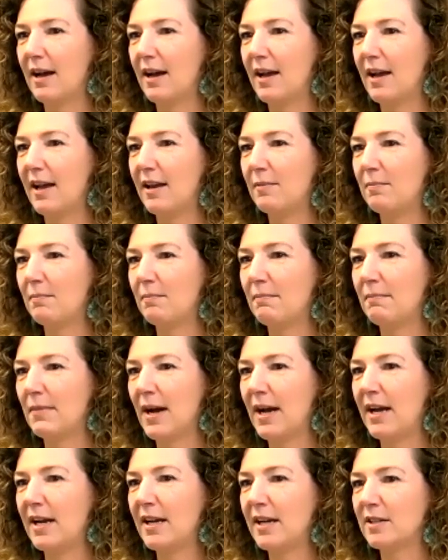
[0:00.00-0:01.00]
in
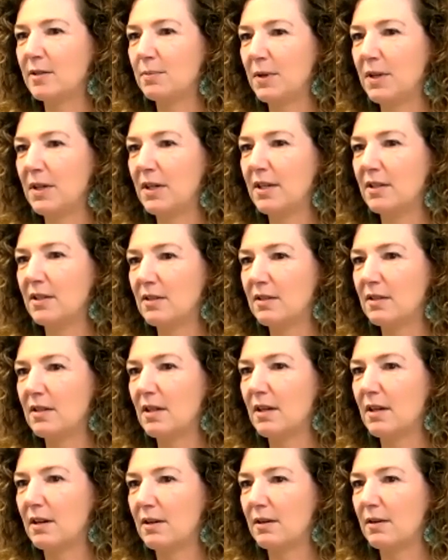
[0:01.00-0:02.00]
my experience,
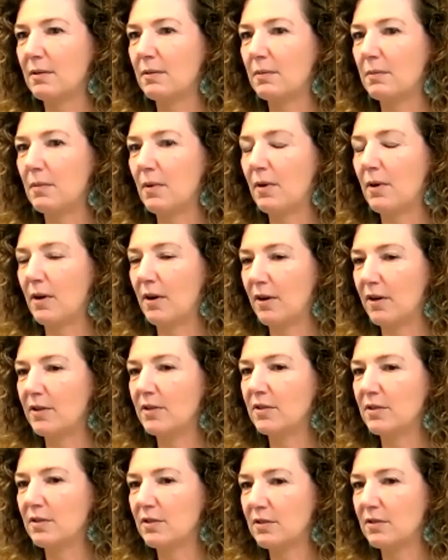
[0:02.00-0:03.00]
the
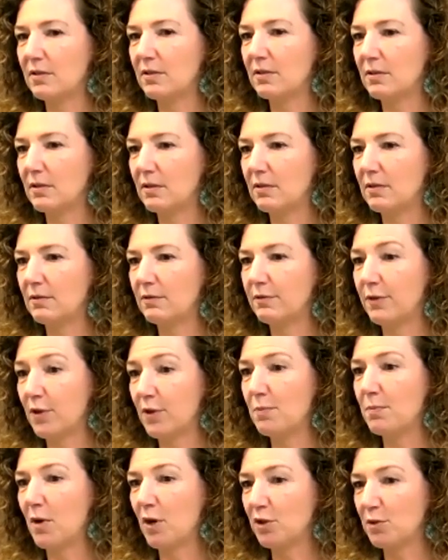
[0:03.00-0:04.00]
artists, for
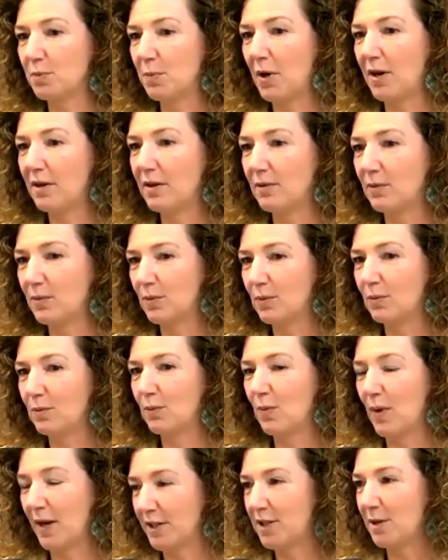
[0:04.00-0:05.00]
the most part,
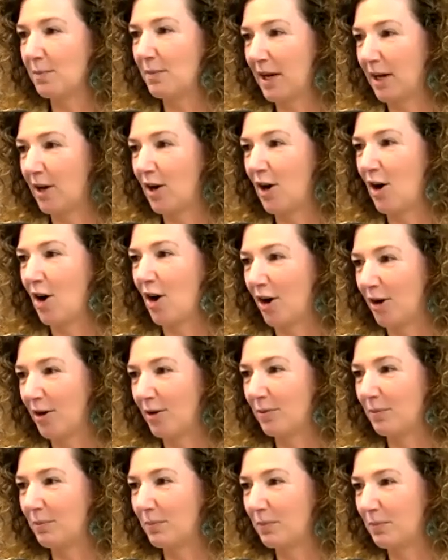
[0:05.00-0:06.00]
want to make art
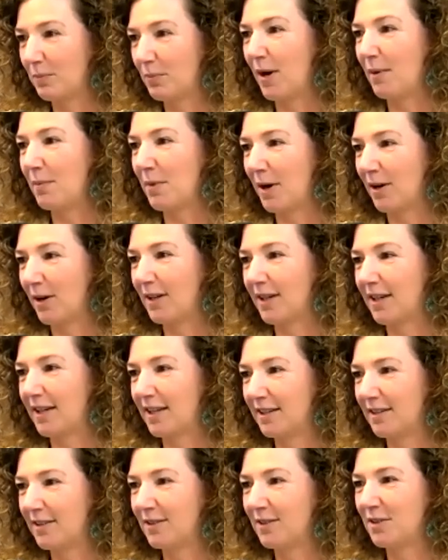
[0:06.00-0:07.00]

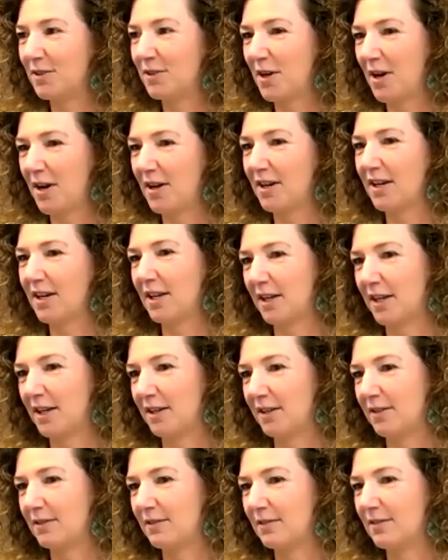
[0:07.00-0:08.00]
primarily. They're not in
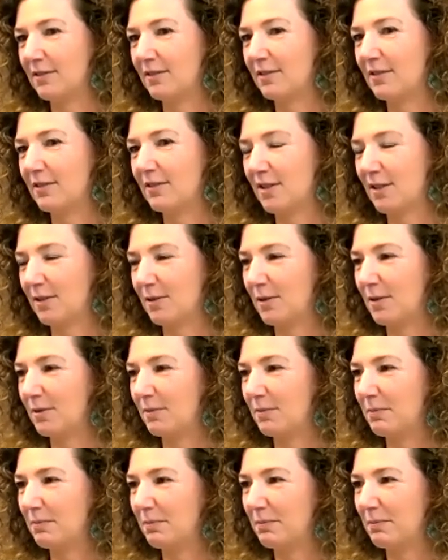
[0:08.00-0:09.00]
it to
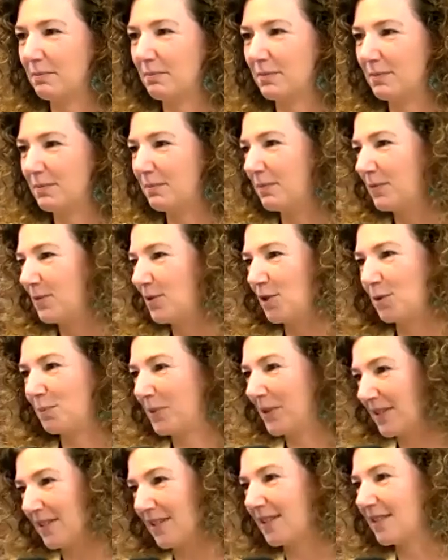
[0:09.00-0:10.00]
do
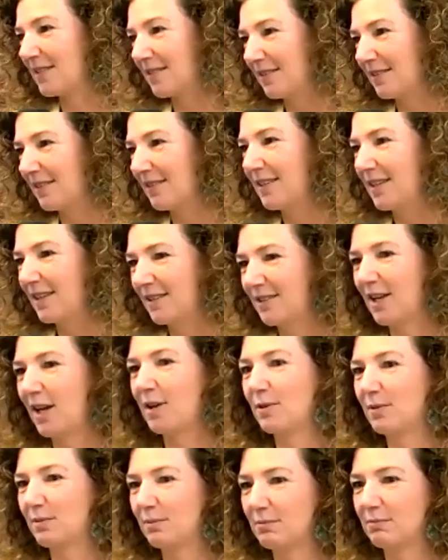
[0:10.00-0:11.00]
business.
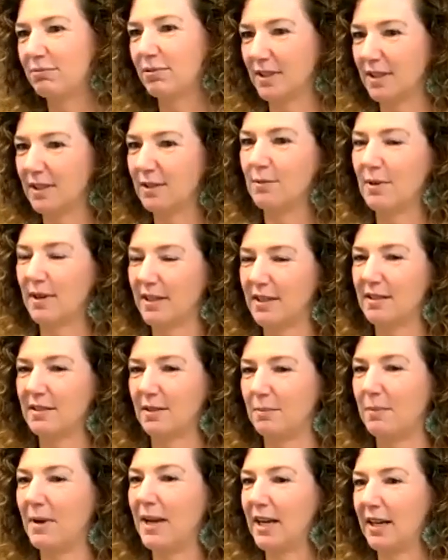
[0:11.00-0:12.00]
They really want
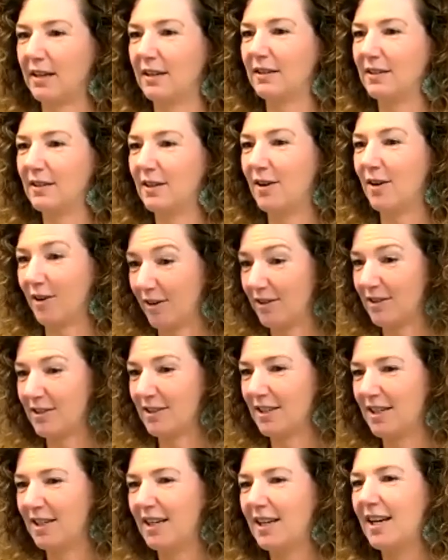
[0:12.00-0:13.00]
to make art.
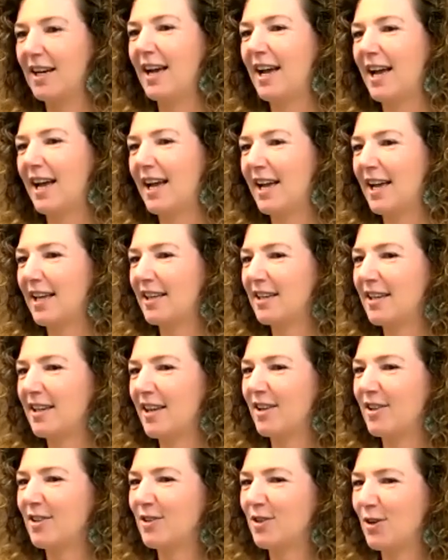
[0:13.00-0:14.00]
And
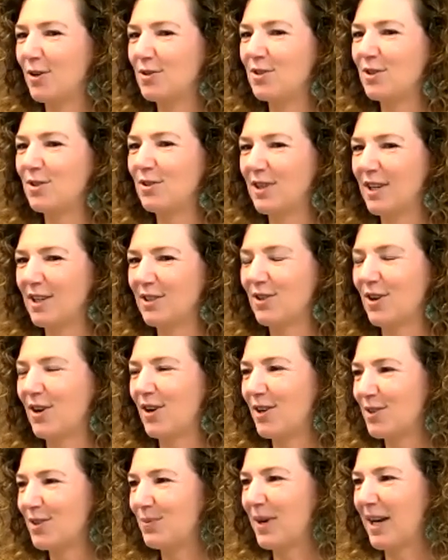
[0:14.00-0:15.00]
those two things are
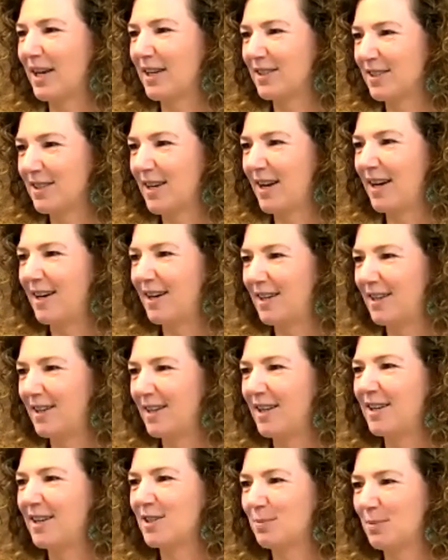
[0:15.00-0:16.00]
hard to reconcile,
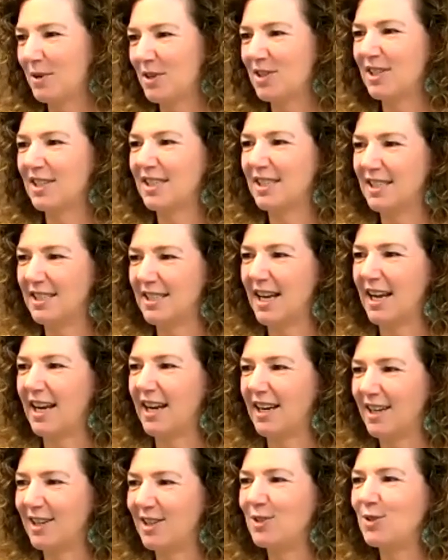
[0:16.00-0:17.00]
and especially
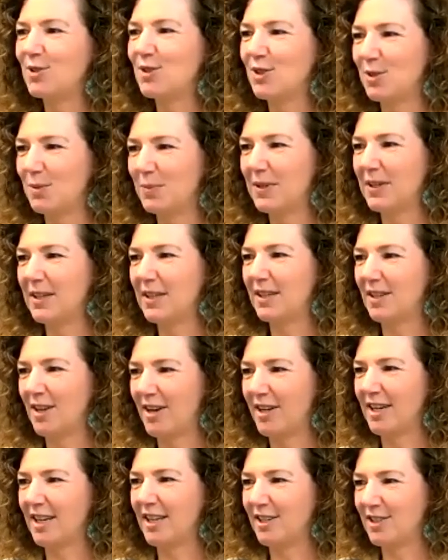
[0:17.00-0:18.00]
today. It used to be a
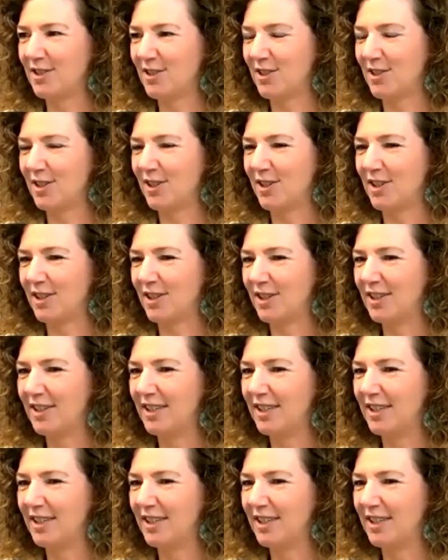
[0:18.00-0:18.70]
lot easier,